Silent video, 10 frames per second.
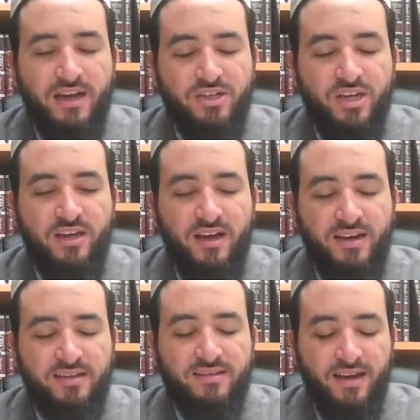Anshei
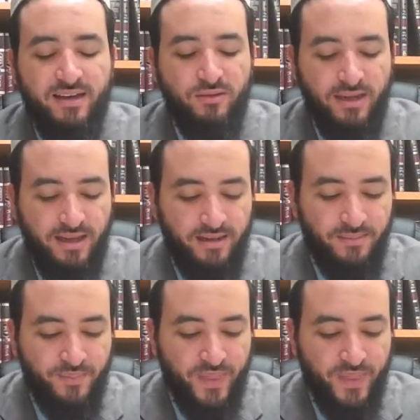HaKnesset HaGedolah.